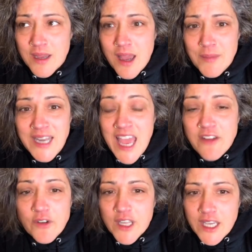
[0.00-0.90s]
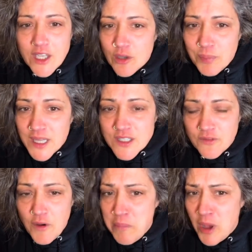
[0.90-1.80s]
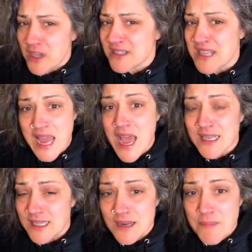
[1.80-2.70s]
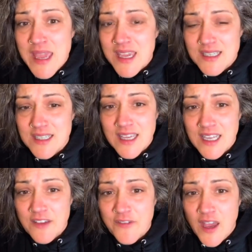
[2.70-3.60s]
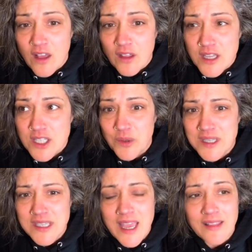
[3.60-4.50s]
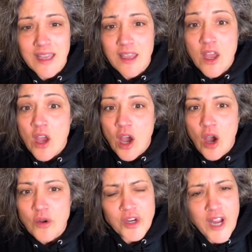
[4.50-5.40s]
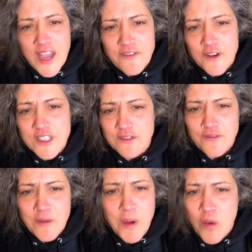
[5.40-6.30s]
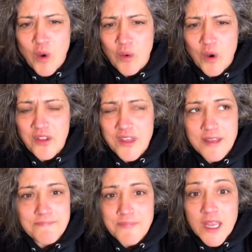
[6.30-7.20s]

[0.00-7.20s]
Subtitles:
I mean, every kid who plays football is not going to make it to the NFL. And so we say like, oh, your efforts in football weren't worth it?